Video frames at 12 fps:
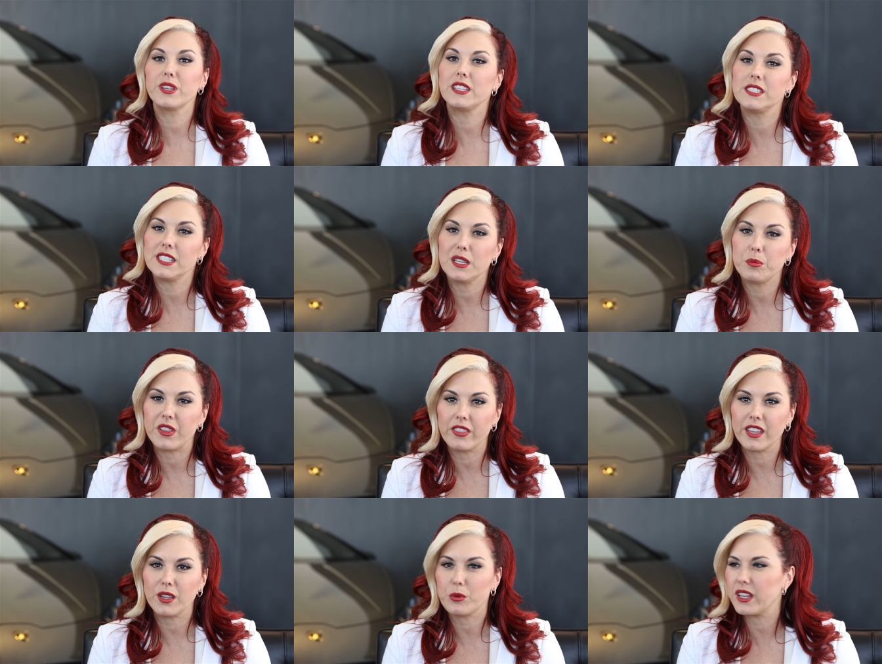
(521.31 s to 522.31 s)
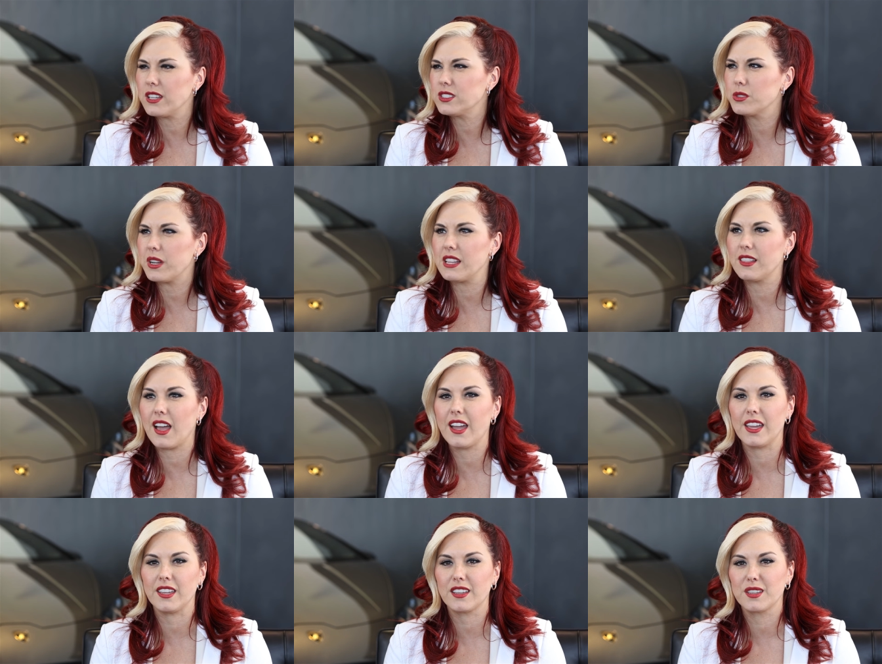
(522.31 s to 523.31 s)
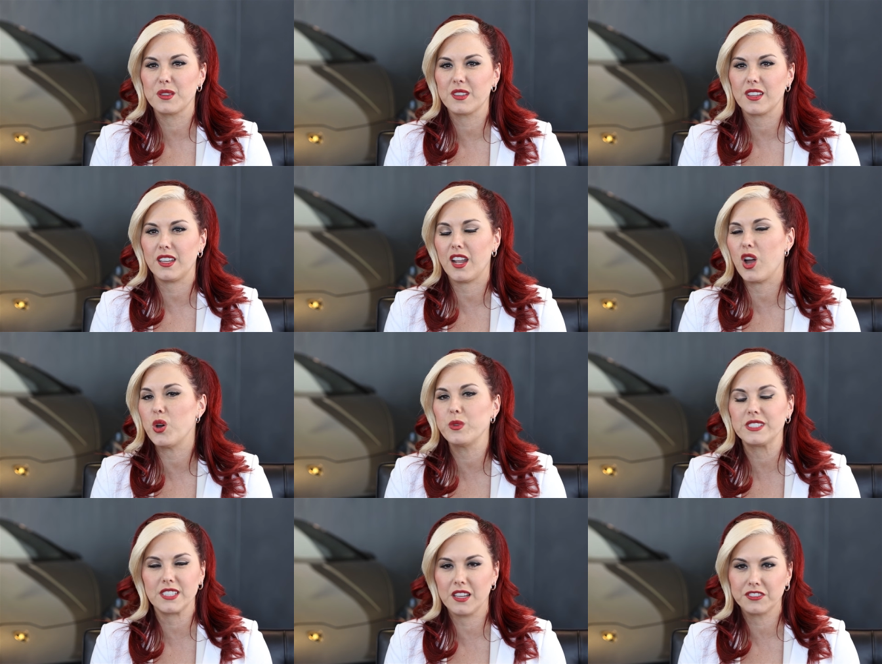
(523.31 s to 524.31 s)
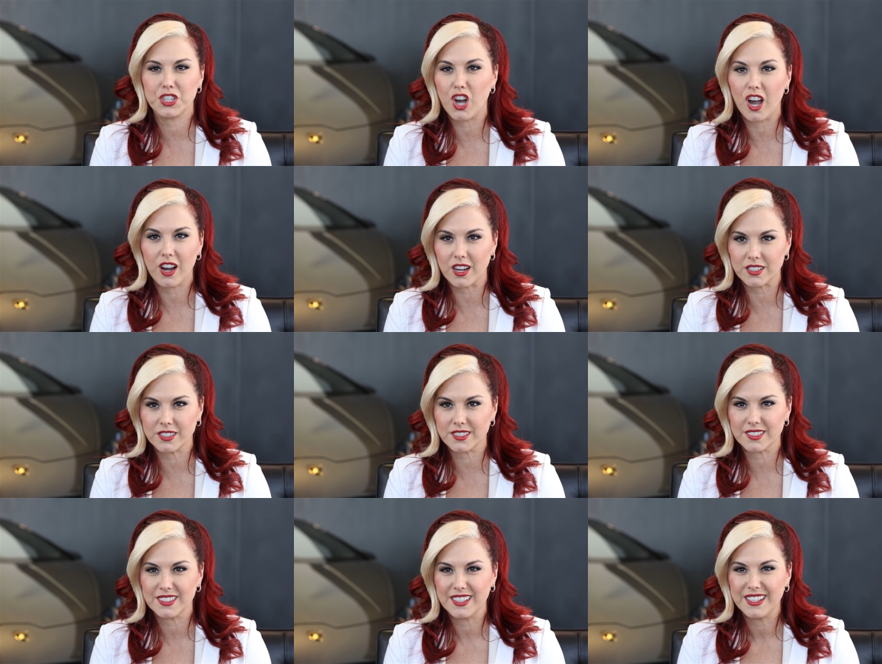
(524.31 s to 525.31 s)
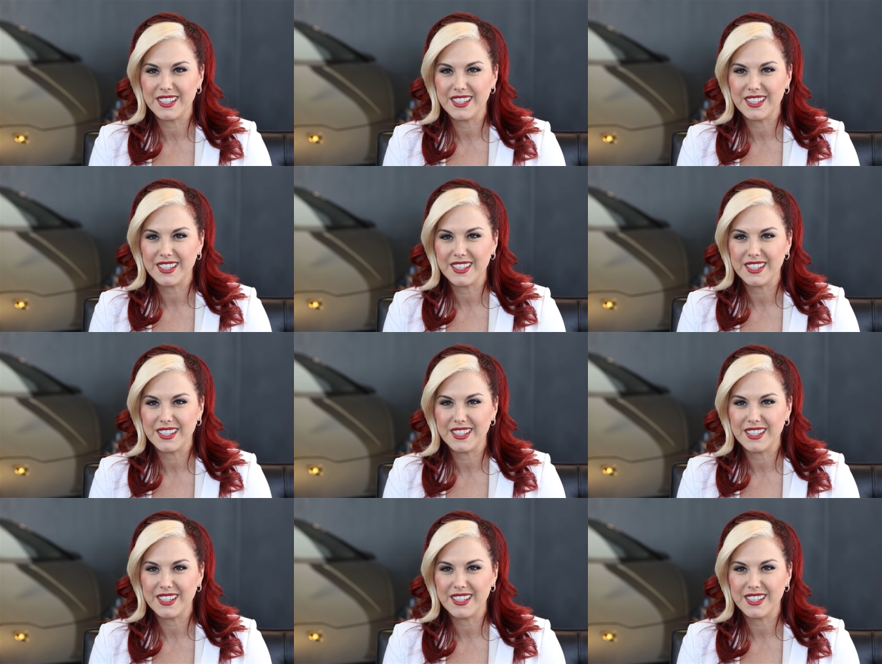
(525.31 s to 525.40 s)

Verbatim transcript: really deep and think, what else do I like? And I always loved cars.